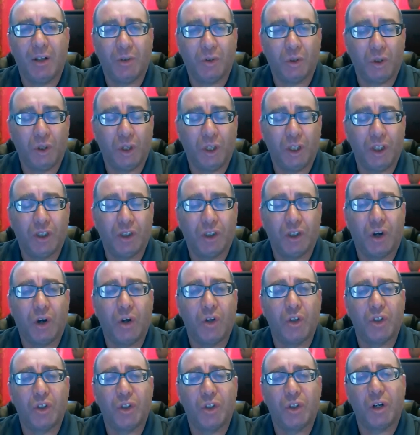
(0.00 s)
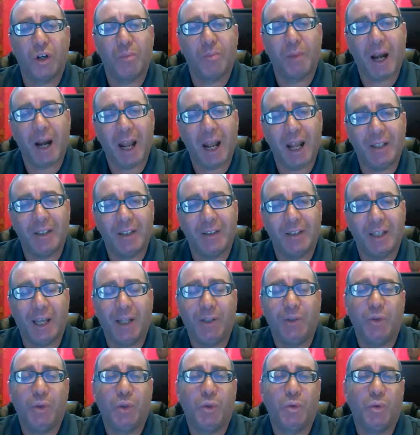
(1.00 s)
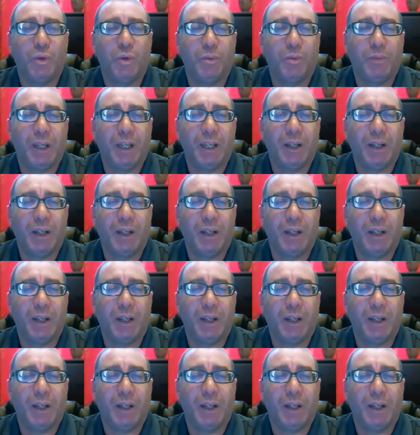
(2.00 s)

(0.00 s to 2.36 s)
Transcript: to its original price and it will